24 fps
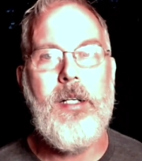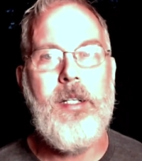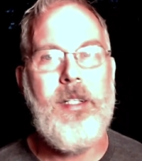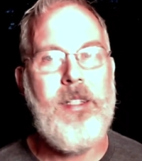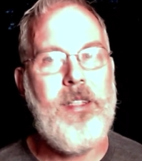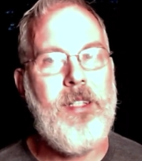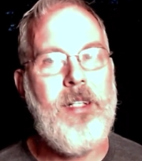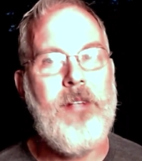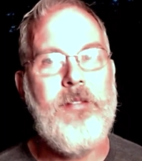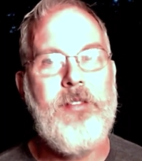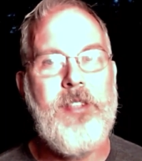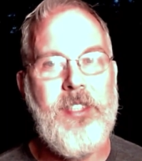
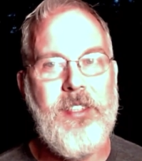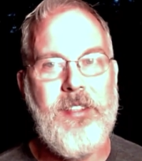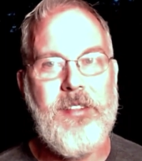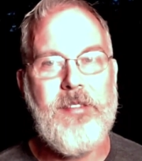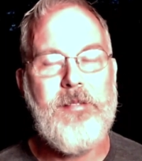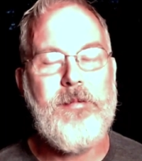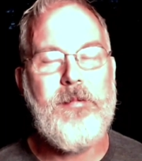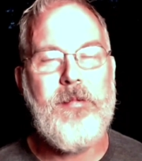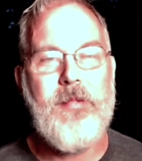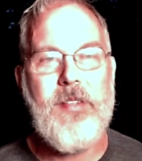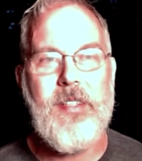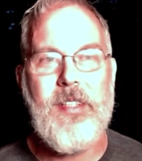I mean,
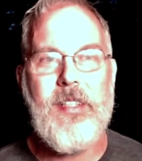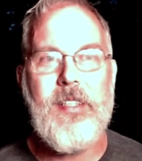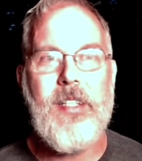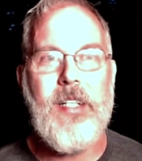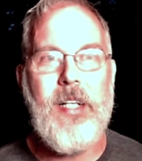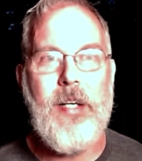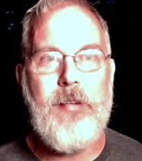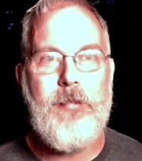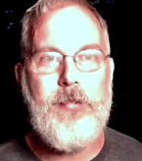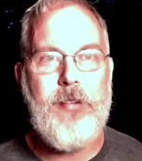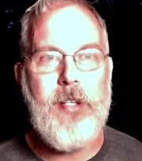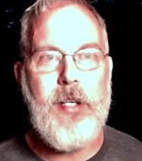
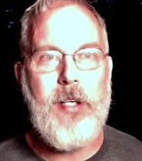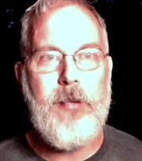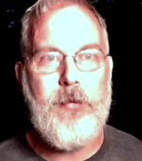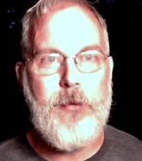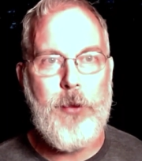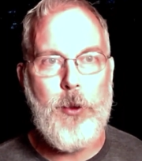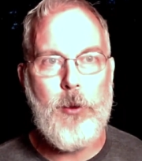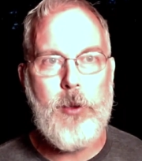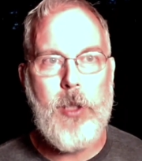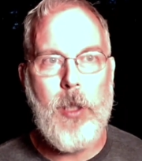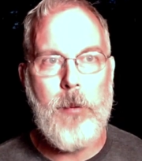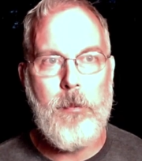if if
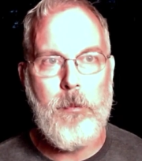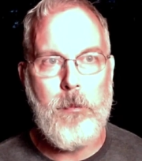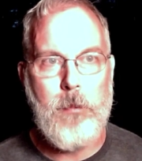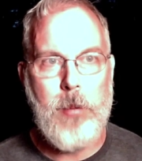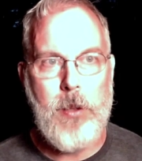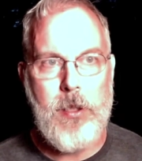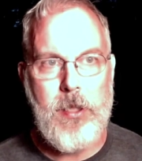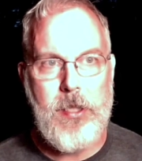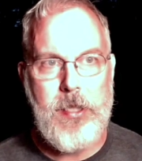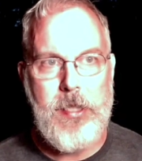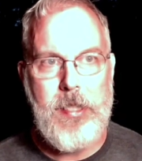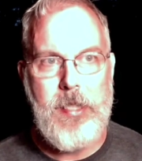you can
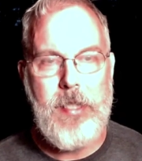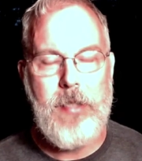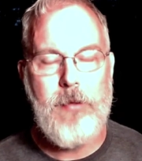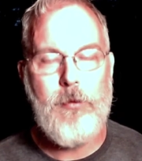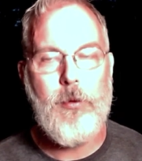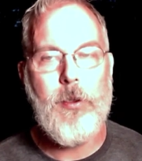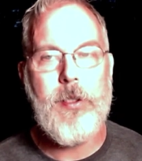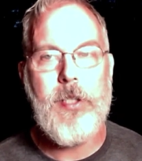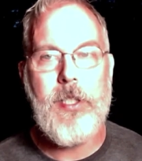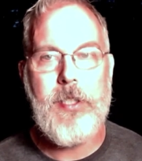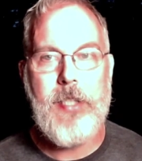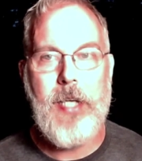believe
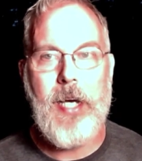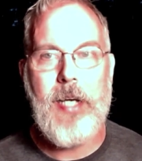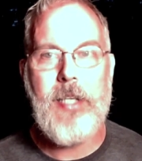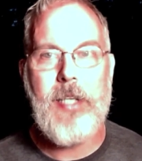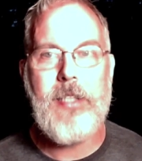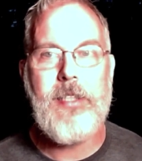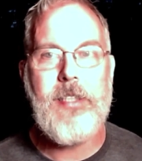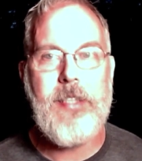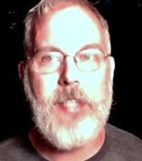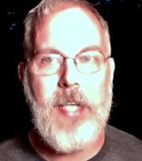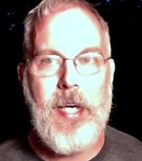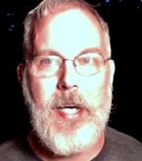what the
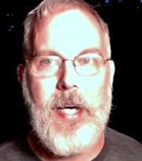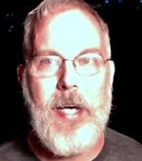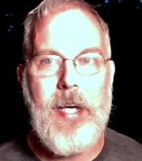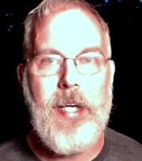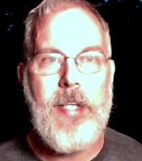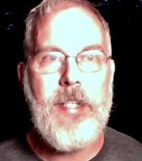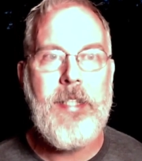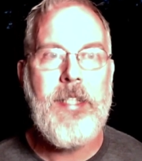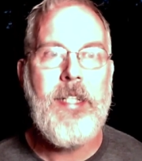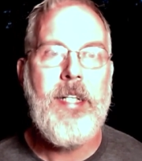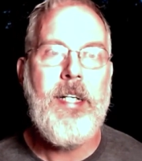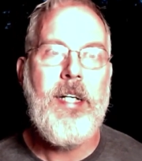texts
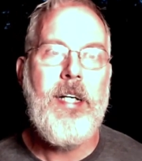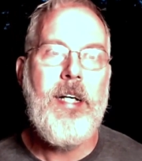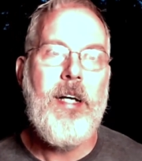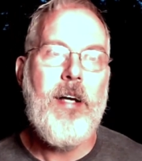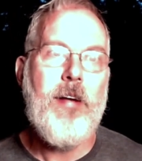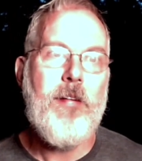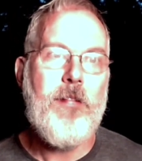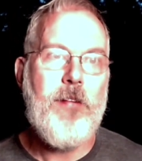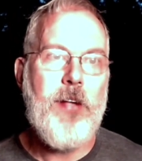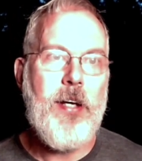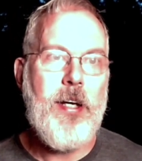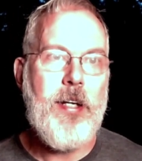say,
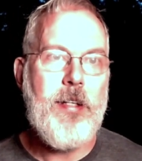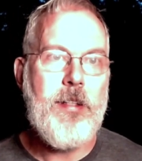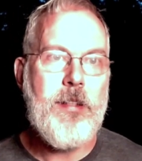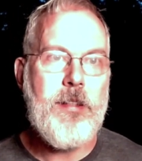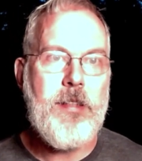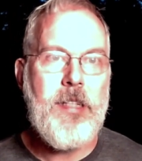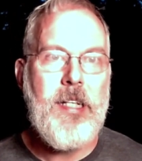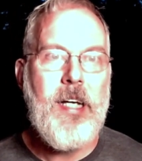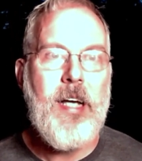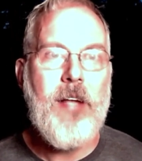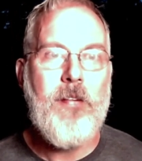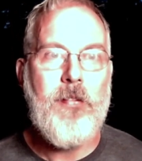then
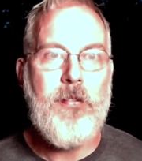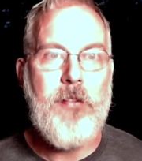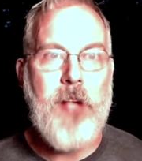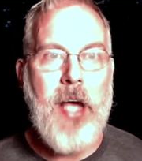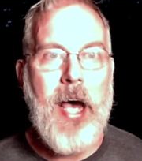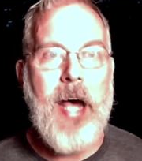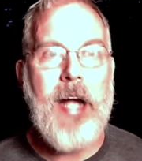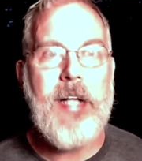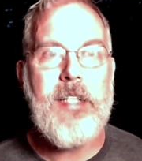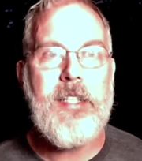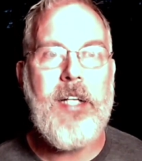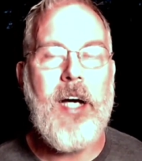
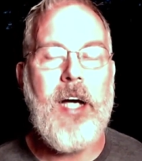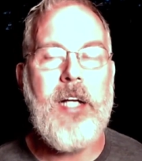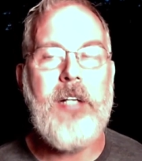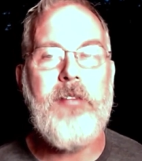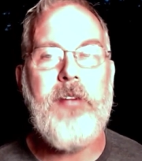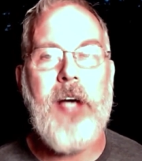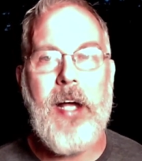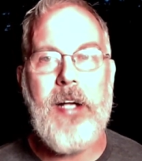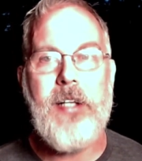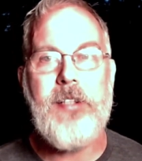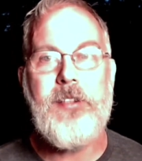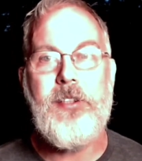that kind of
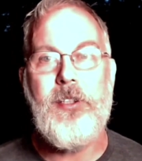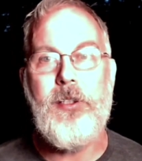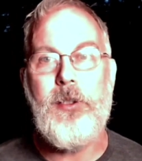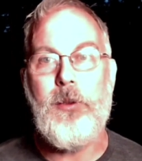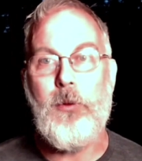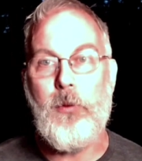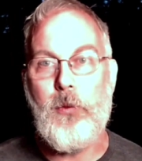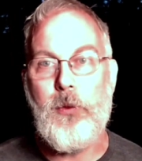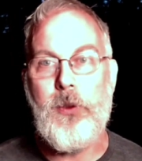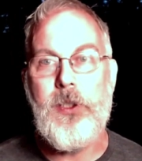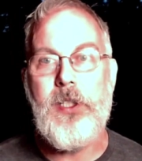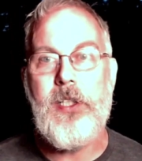attitude
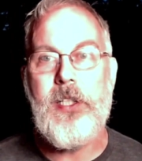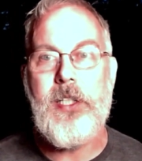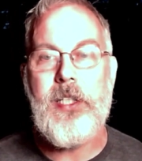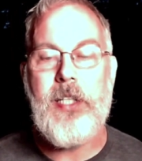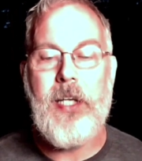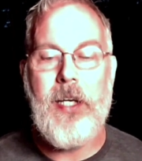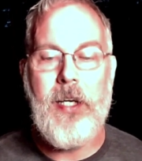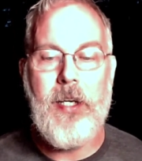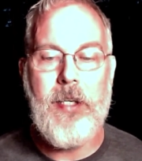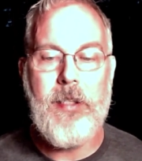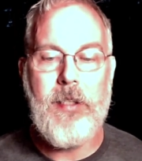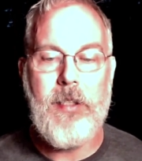really
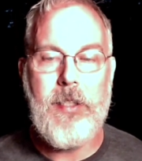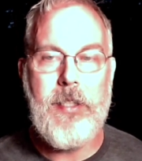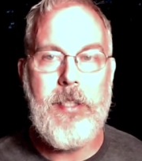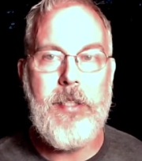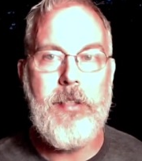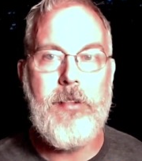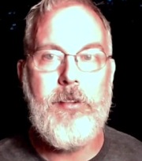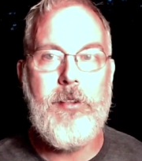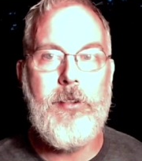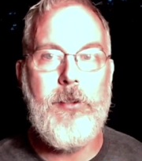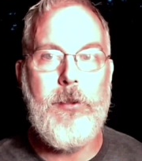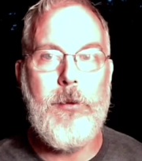can lead
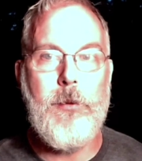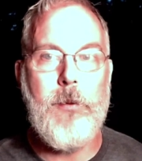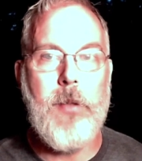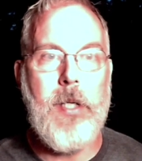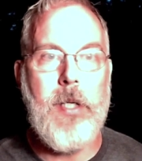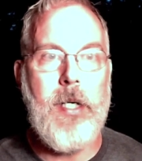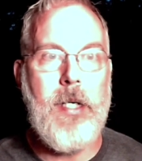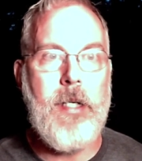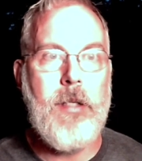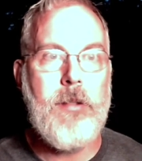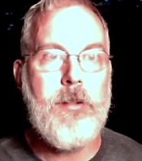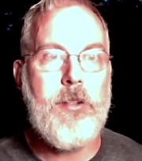to
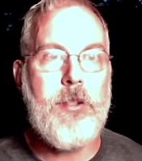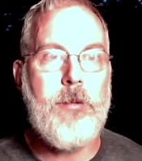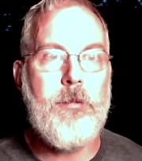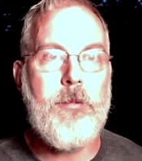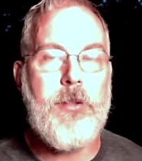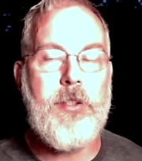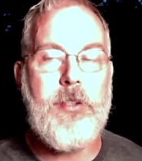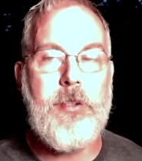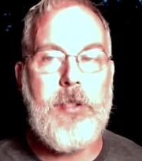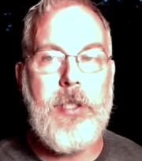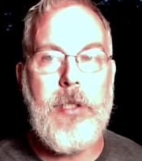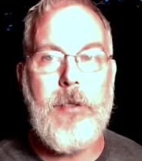uh, some
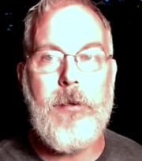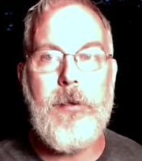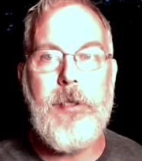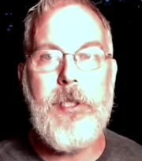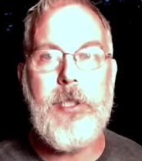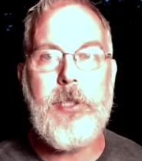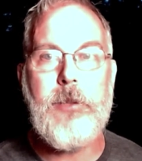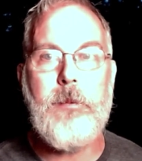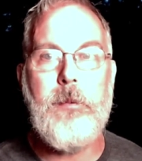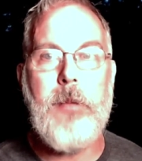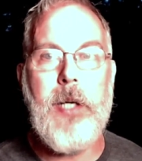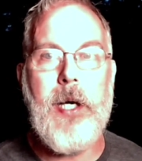
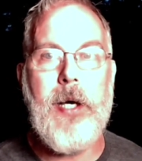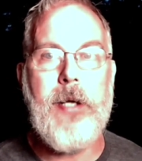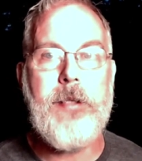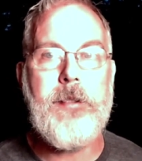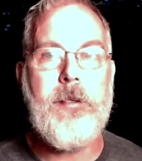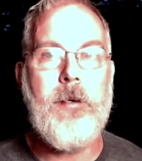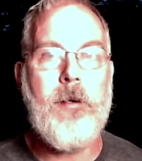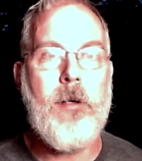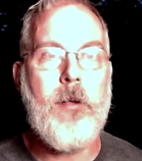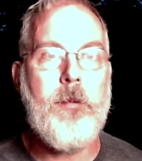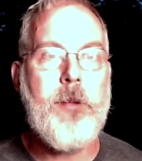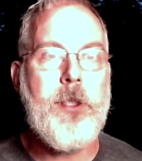serious bad
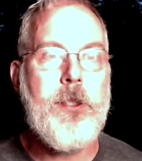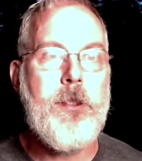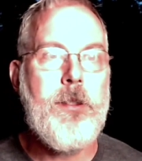karma.